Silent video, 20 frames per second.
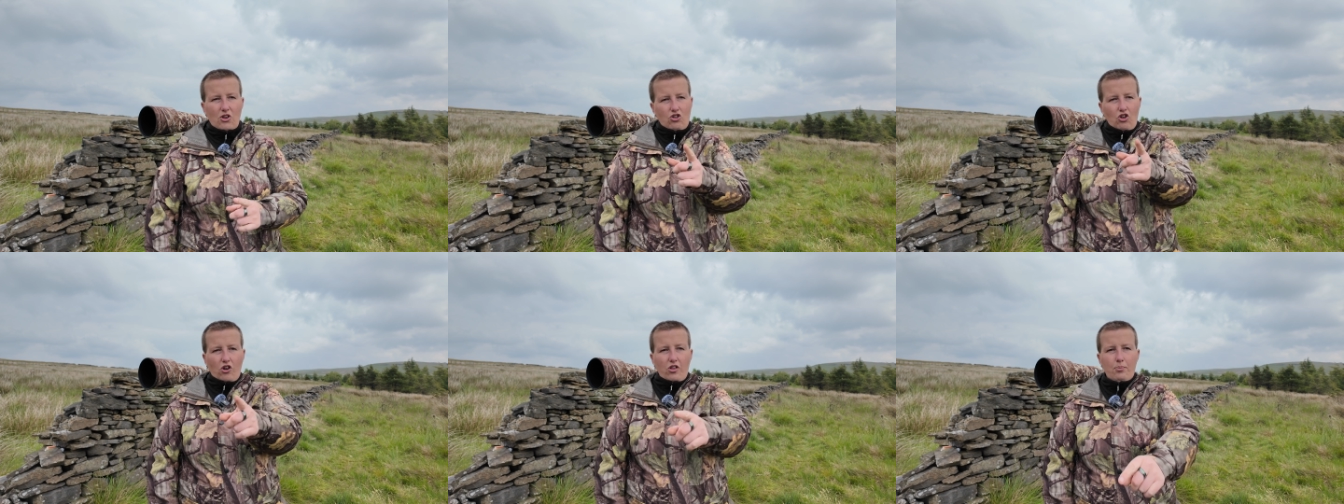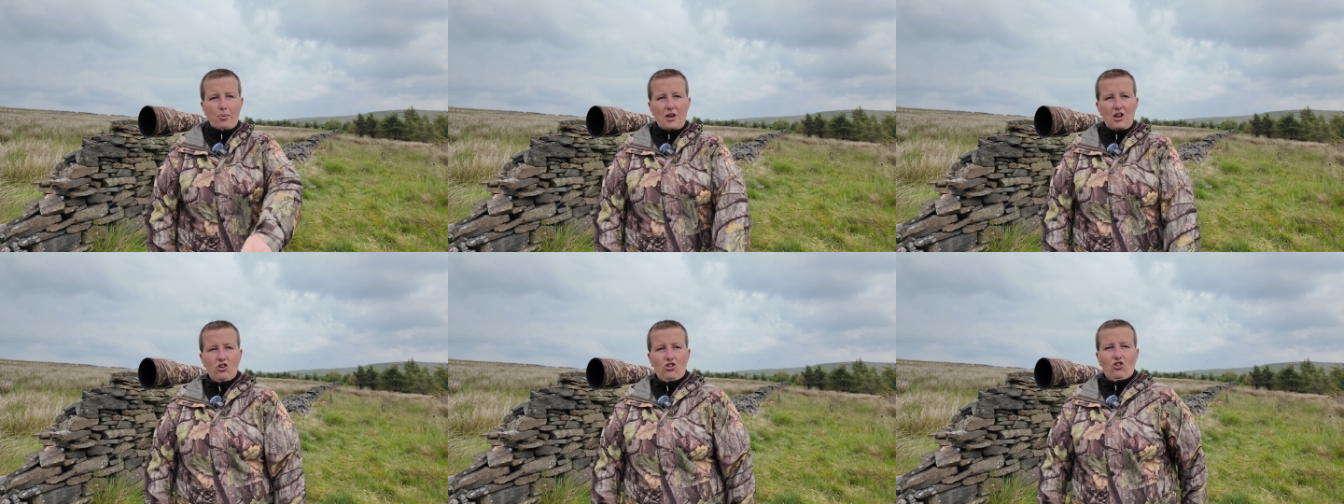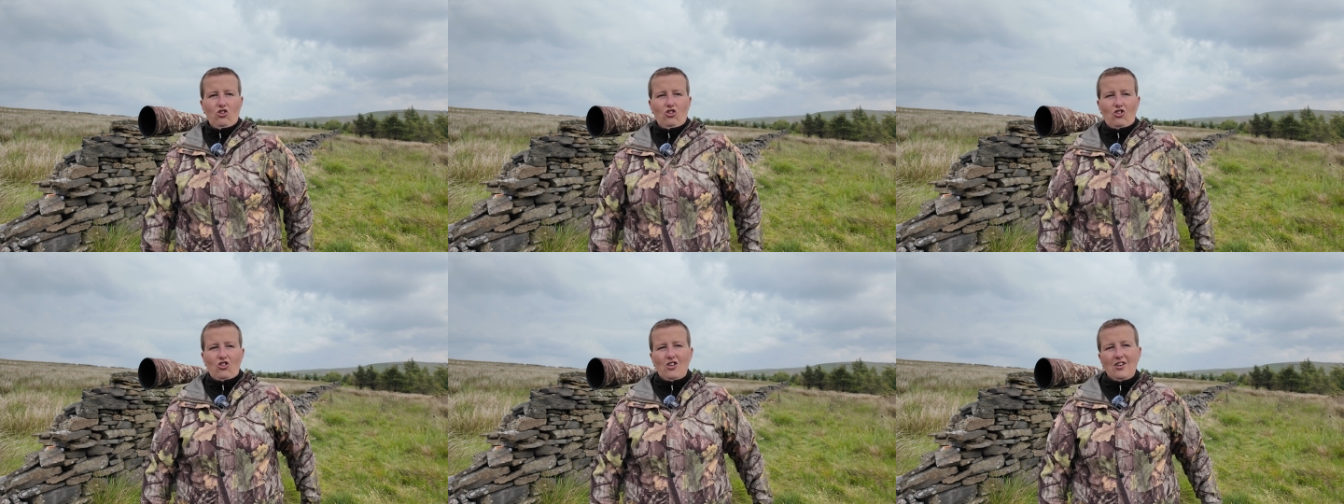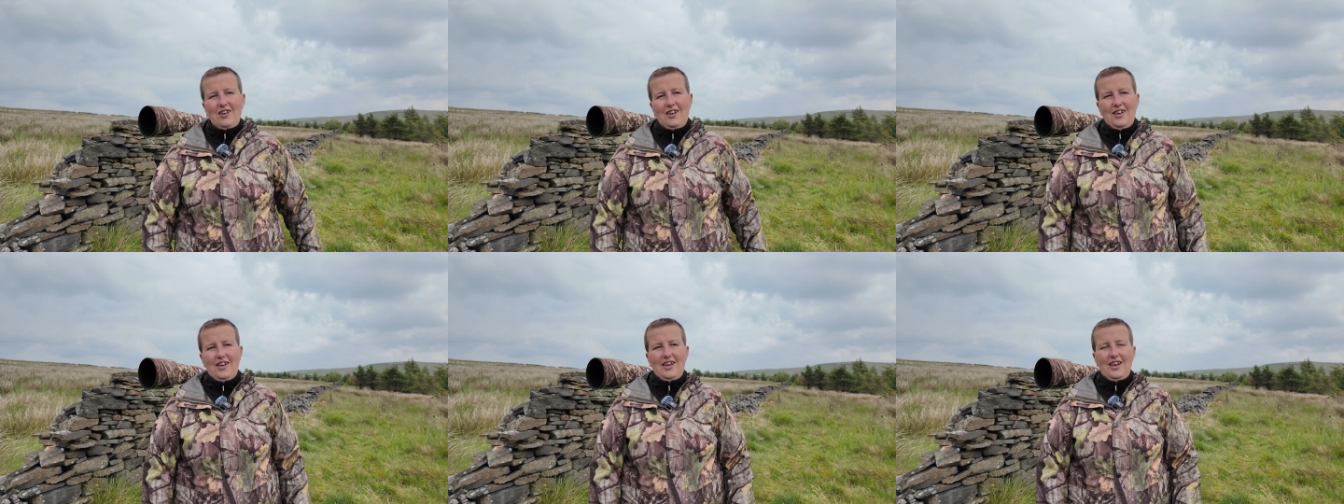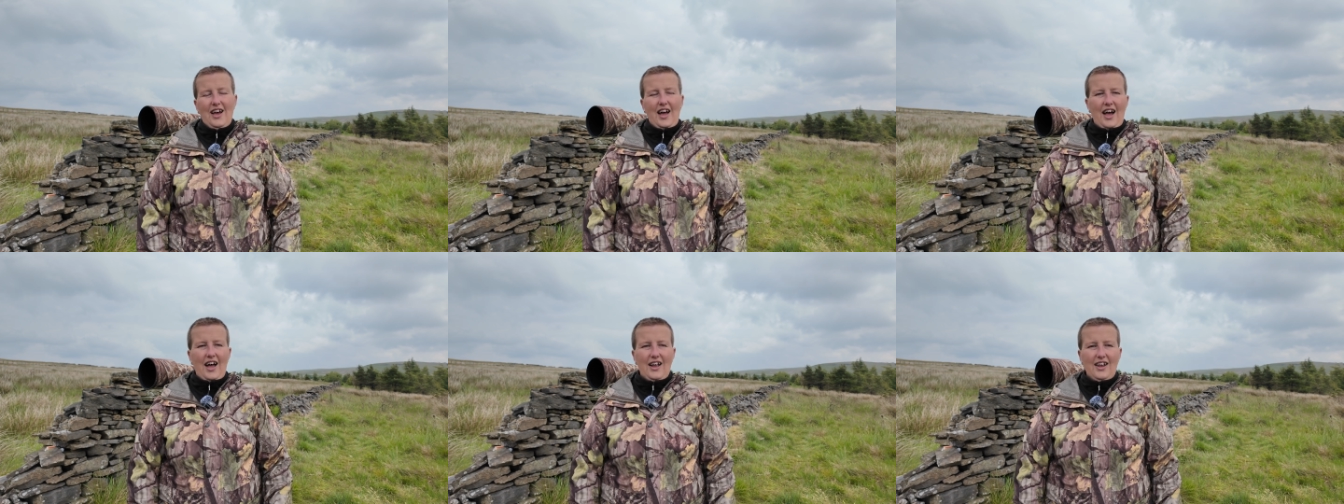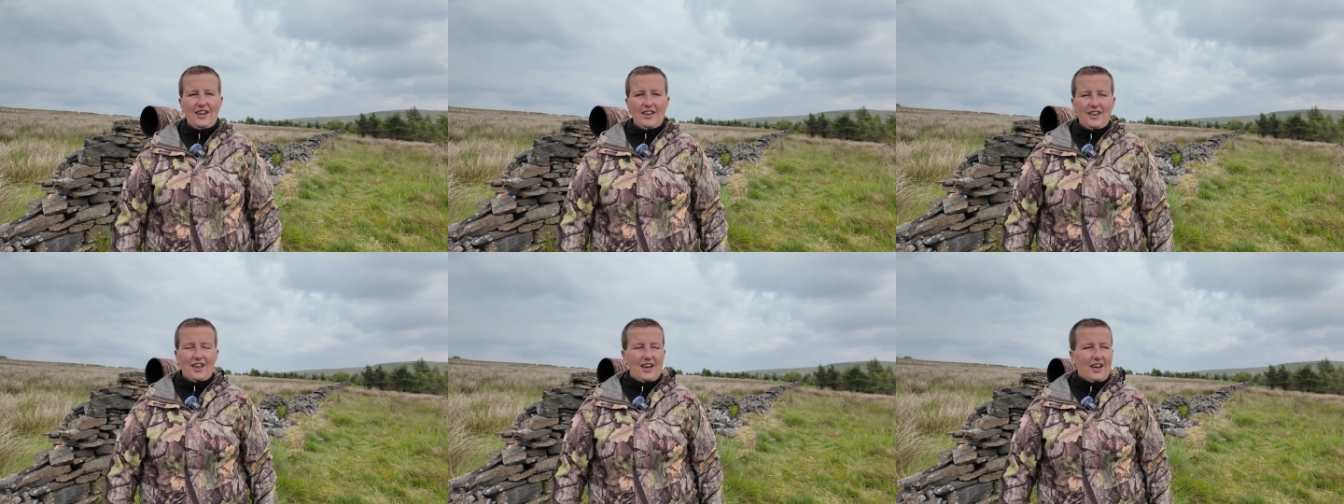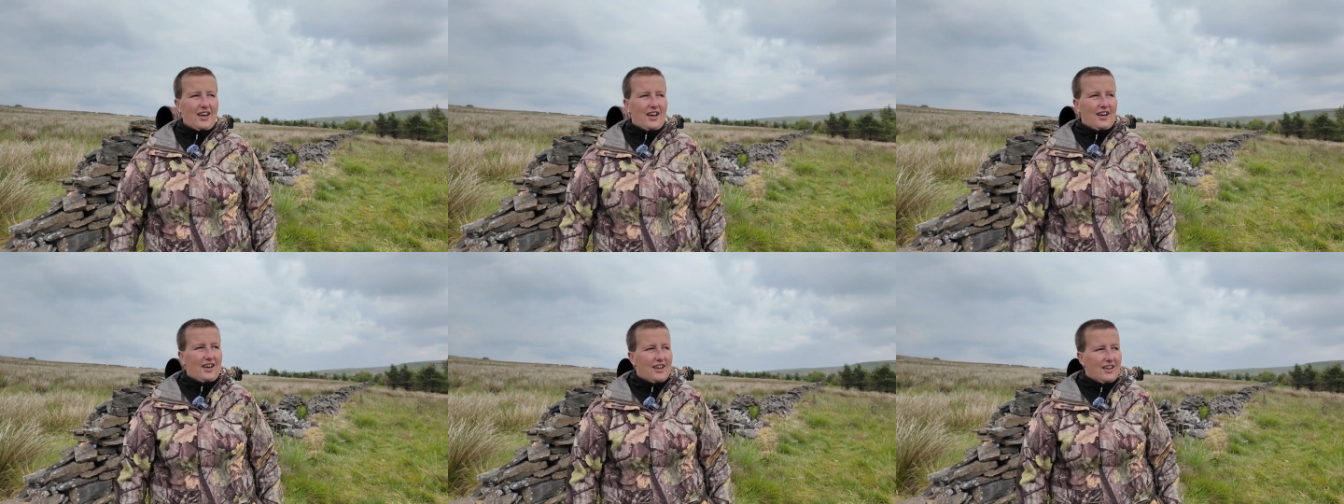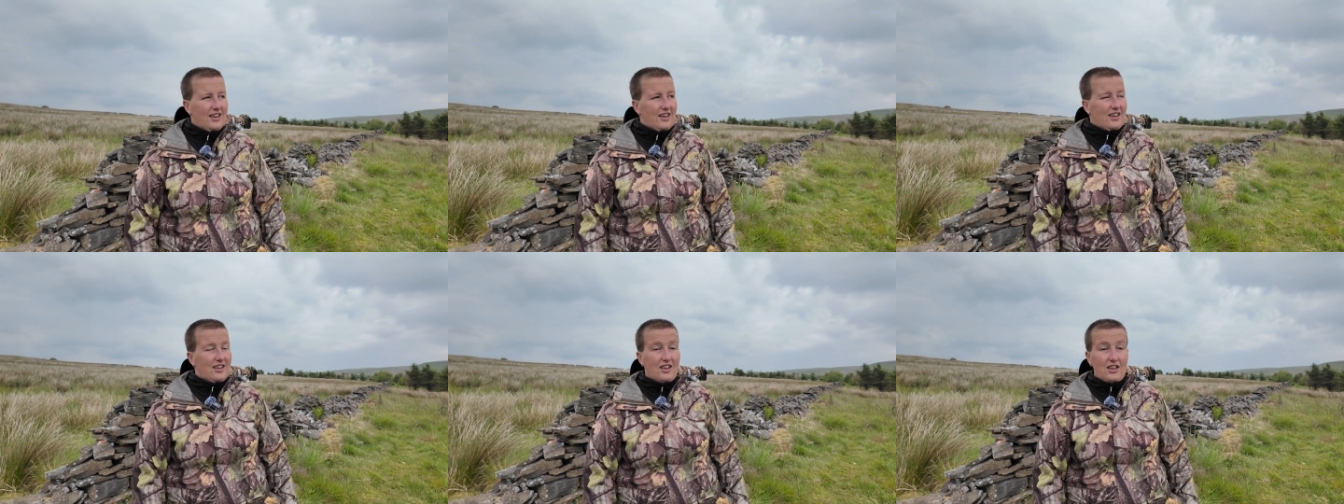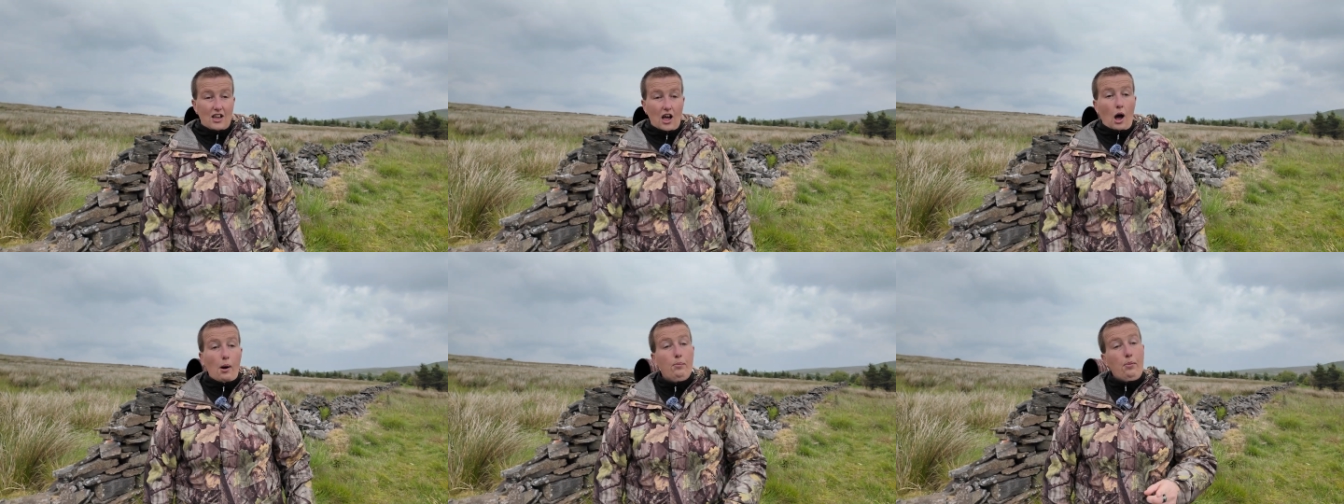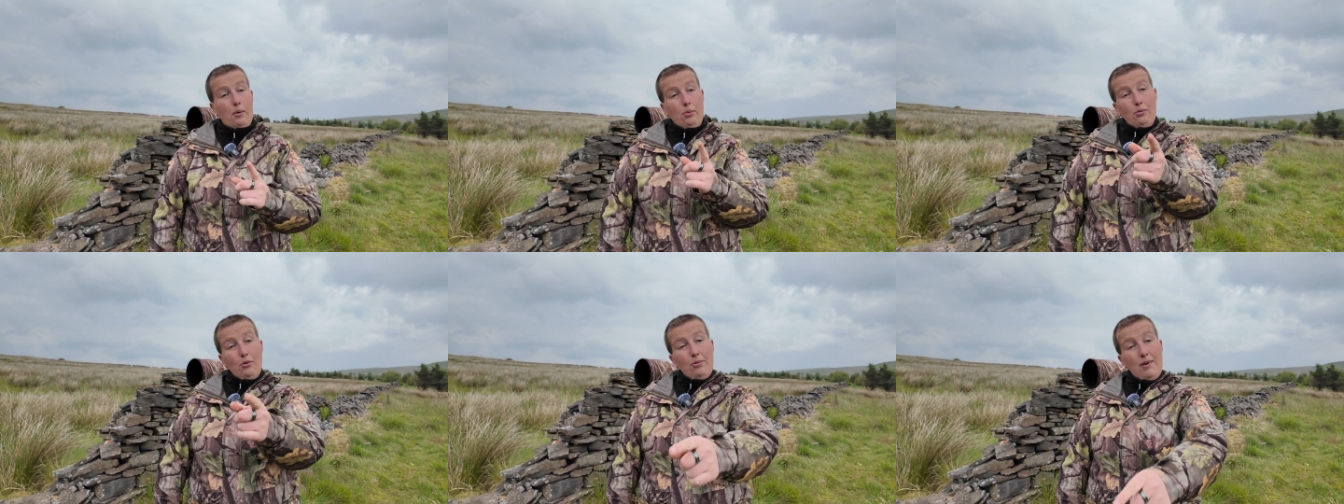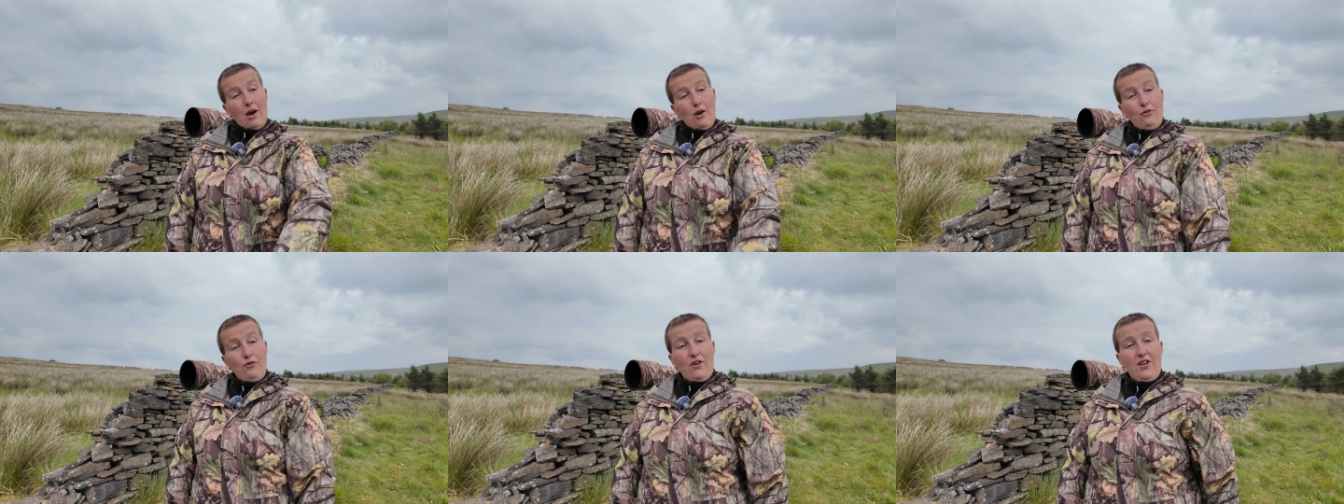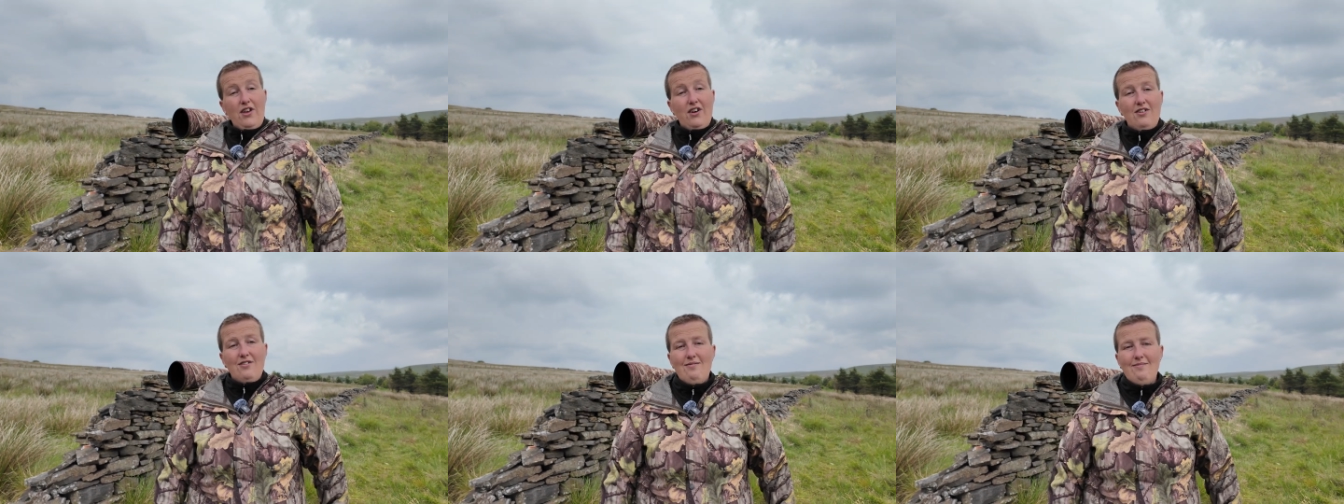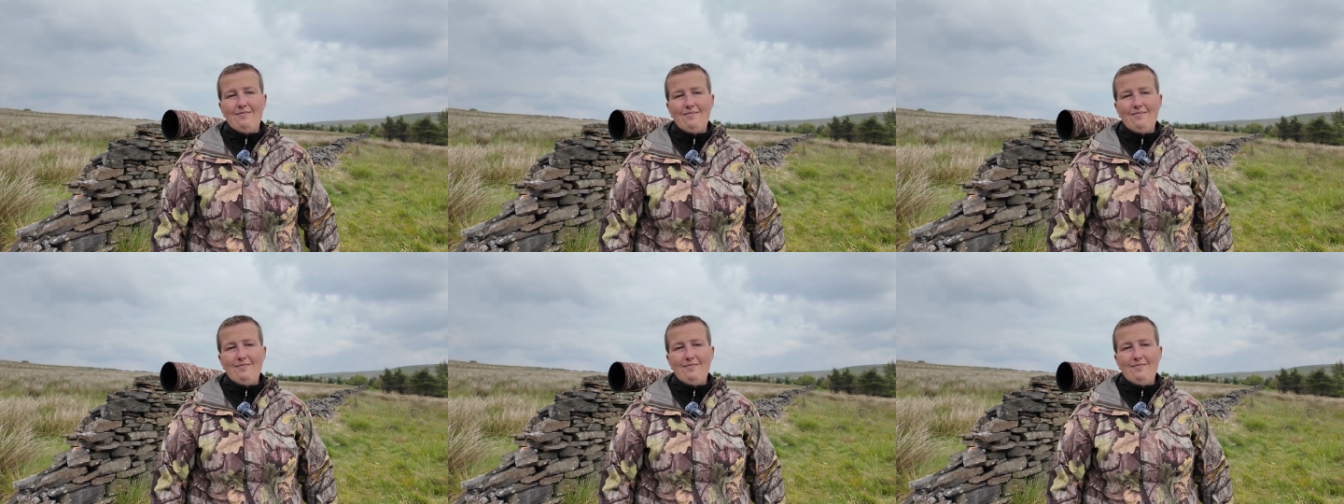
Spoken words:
enjoy the pictures, and I'll pop them up now for you.